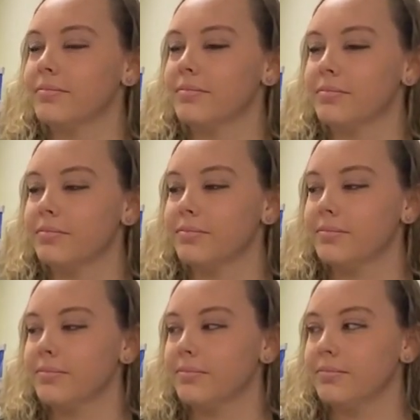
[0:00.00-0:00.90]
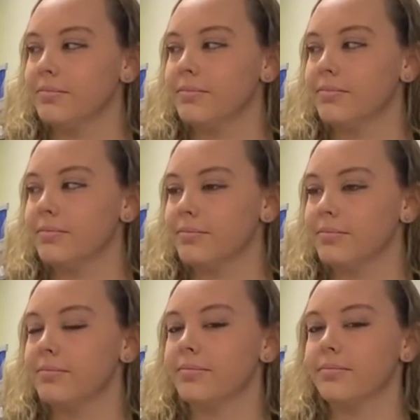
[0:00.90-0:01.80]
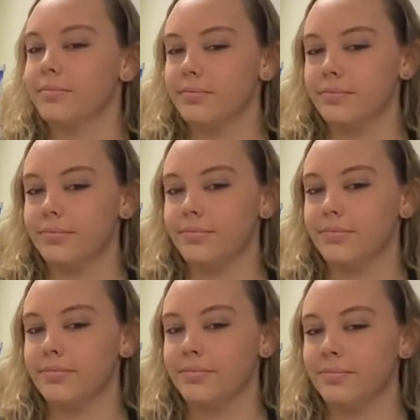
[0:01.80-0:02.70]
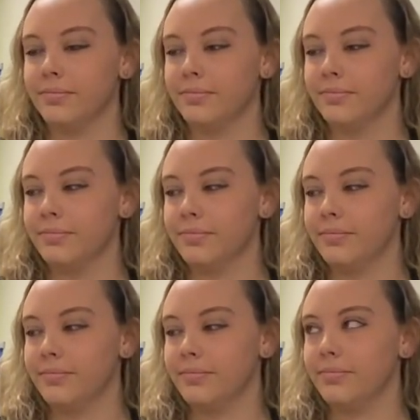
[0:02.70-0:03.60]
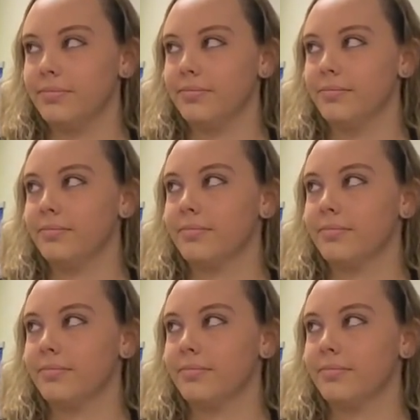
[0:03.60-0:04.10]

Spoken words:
The person shown says nothing.